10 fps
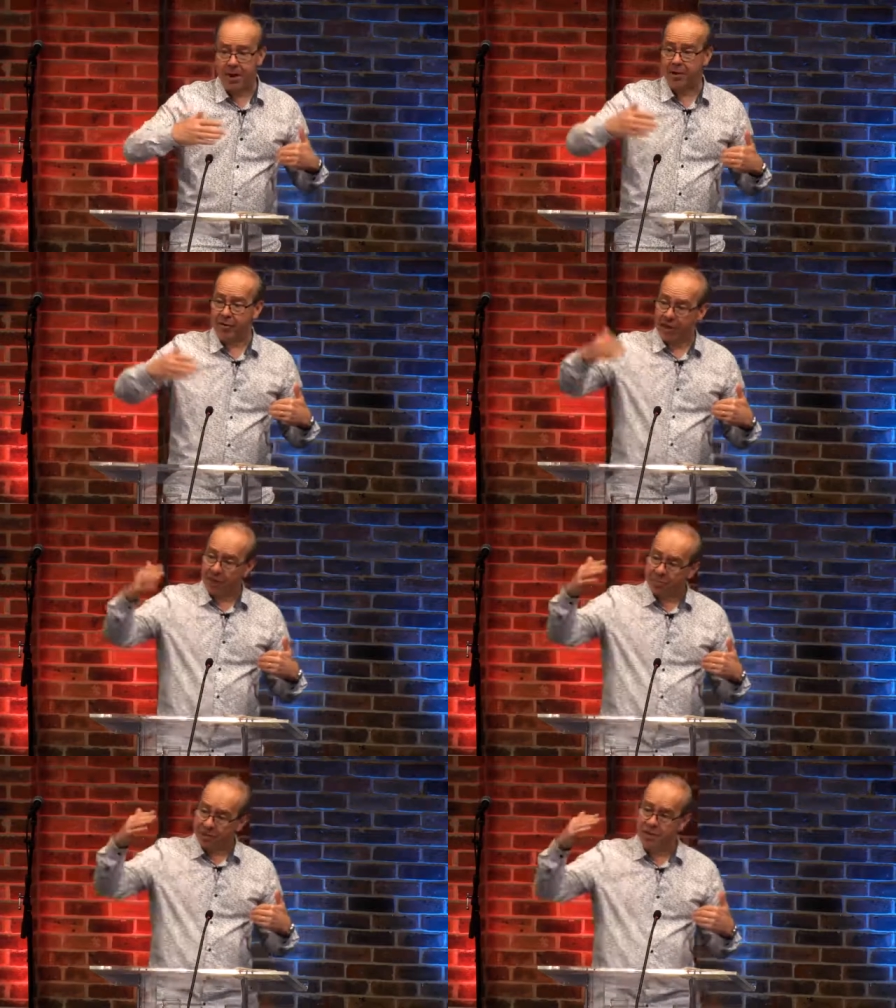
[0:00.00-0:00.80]
period
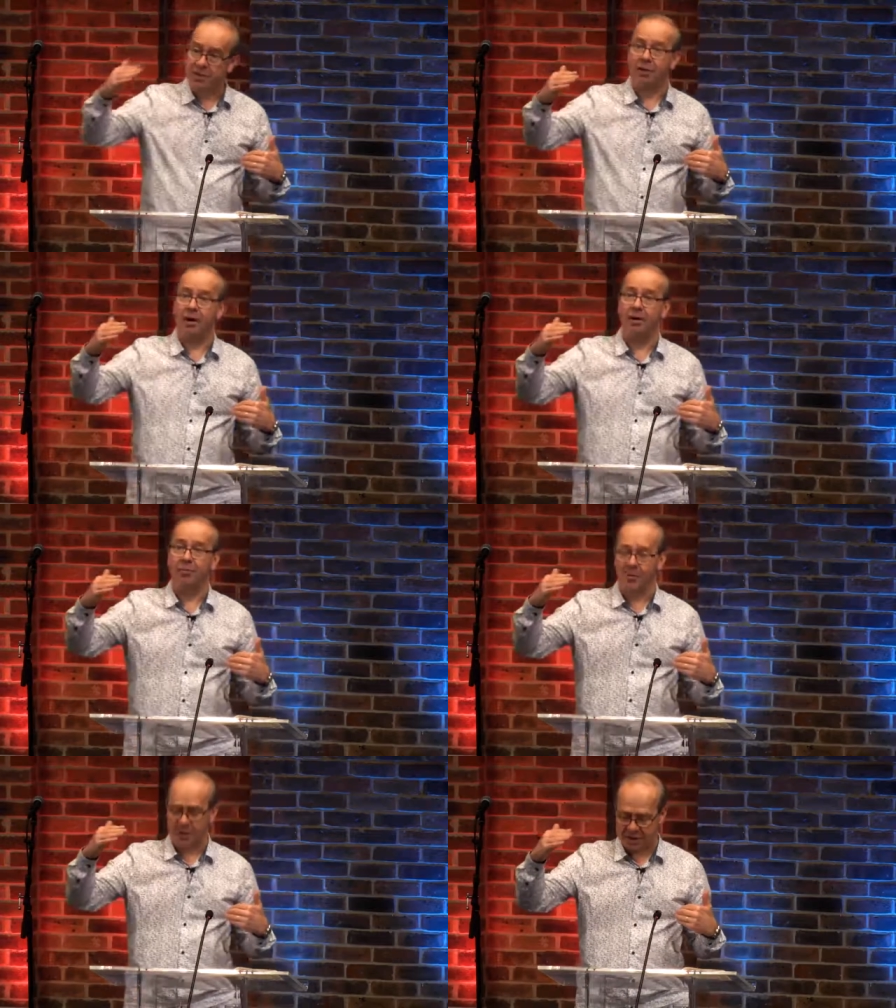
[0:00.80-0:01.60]
up to the time when the